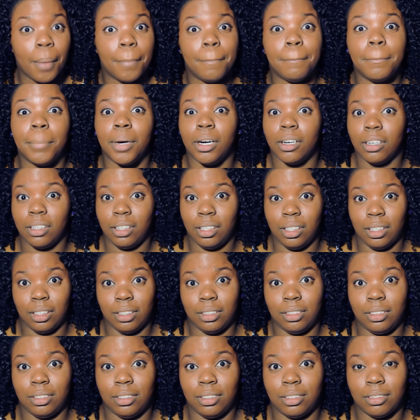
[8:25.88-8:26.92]

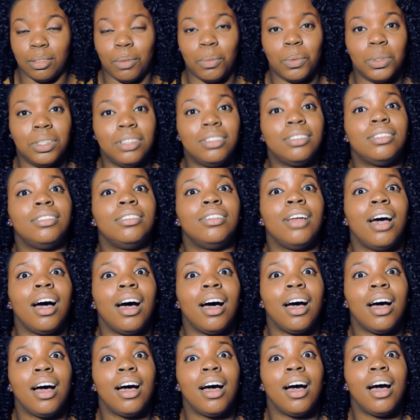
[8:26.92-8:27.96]
Marcus was
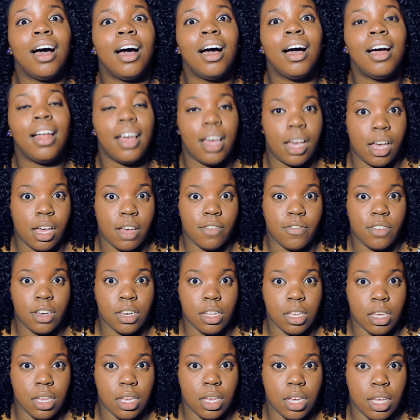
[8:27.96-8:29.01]
not having
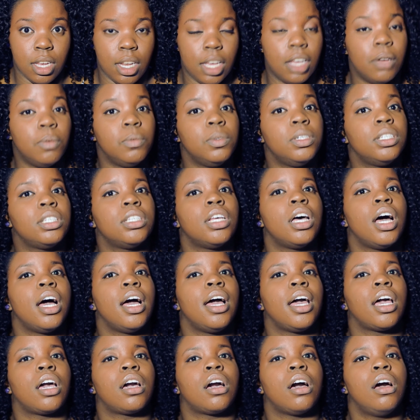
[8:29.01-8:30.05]
it and was
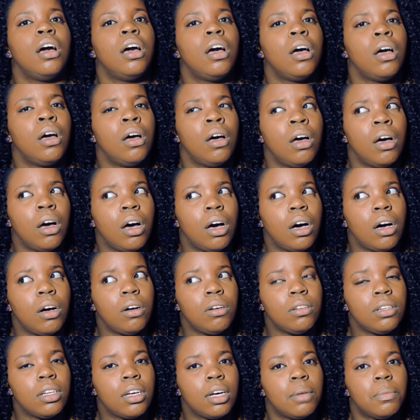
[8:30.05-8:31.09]
like,
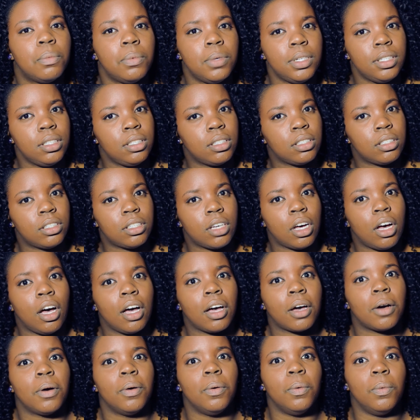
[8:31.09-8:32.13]
hold up, we need to
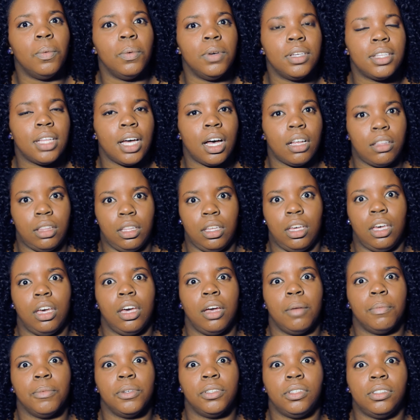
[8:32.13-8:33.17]
talk without the
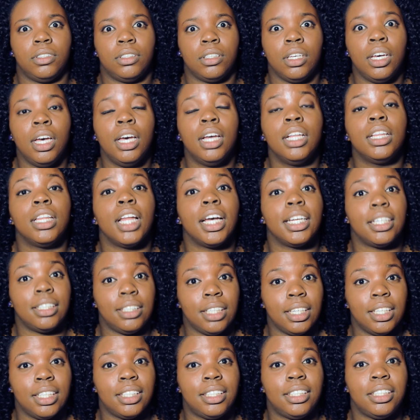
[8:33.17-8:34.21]
cameras. Like,
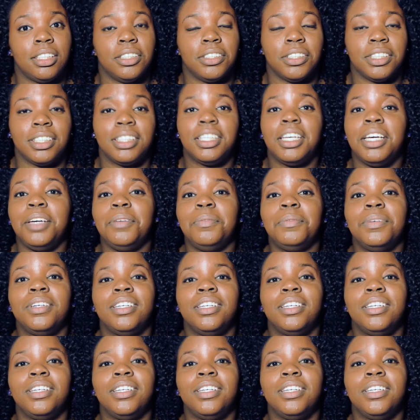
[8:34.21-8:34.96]
dead serious. He